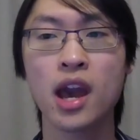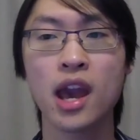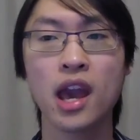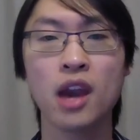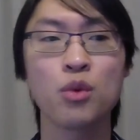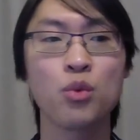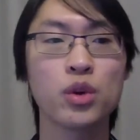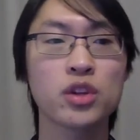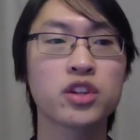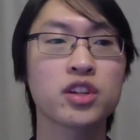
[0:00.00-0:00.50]

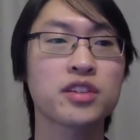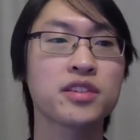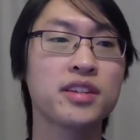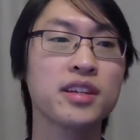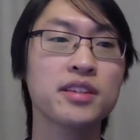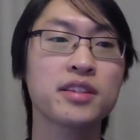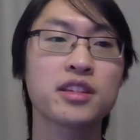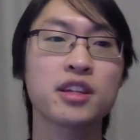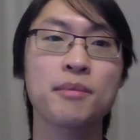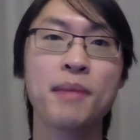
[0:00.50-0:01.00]
in which a
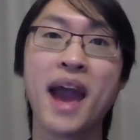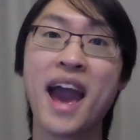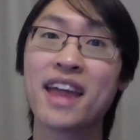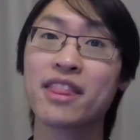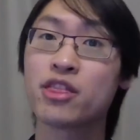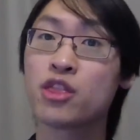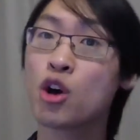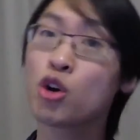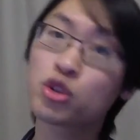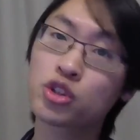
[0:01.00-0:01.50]
system
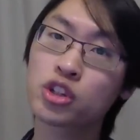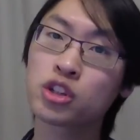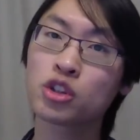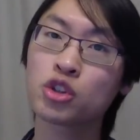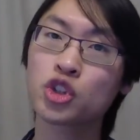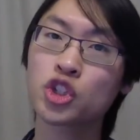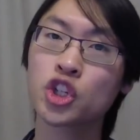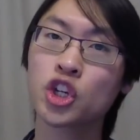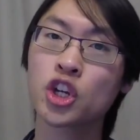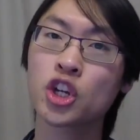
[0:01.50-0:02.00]
had no
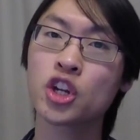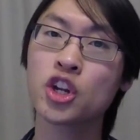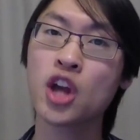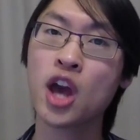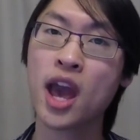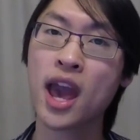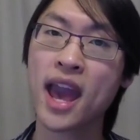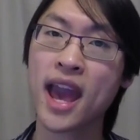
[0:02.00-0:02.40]
solution,